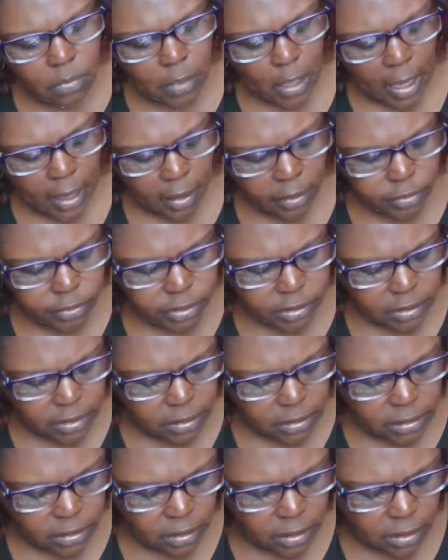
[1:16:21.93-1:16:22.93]
I don't
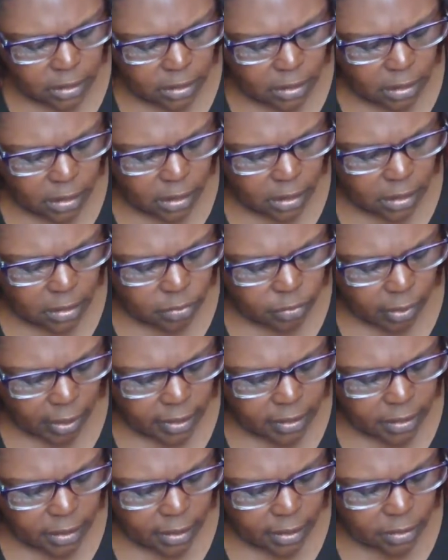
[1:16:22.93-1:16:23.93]
see anything
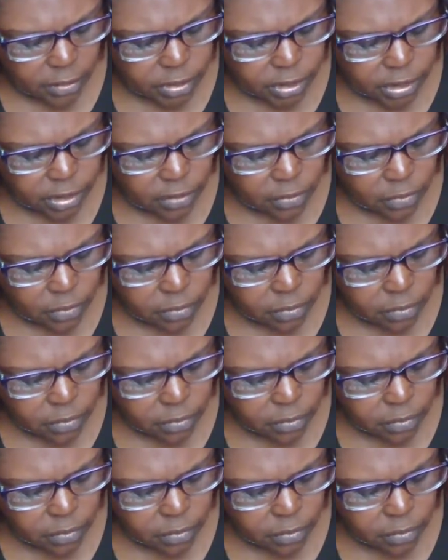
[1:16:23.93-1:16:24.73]
right now, Jill.